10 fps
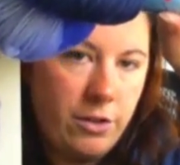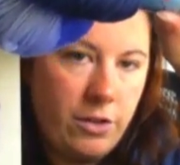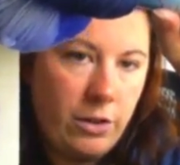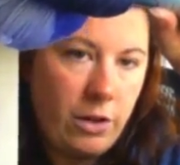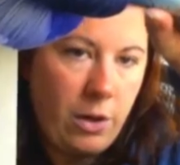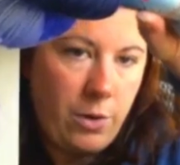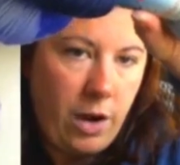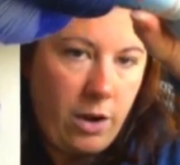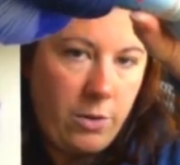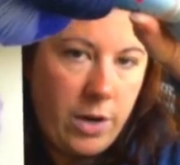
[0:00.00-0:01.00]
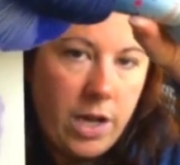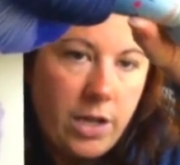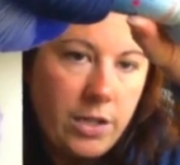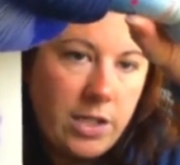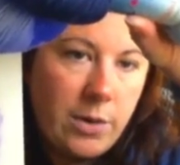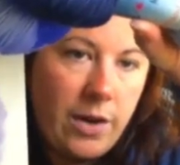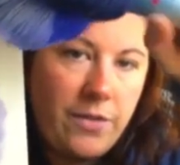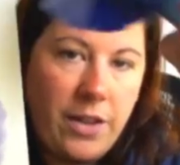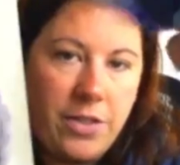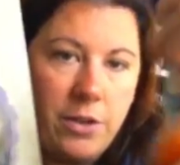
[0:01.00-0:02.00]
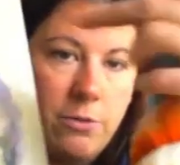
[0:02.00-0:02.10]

the logo. So I've got the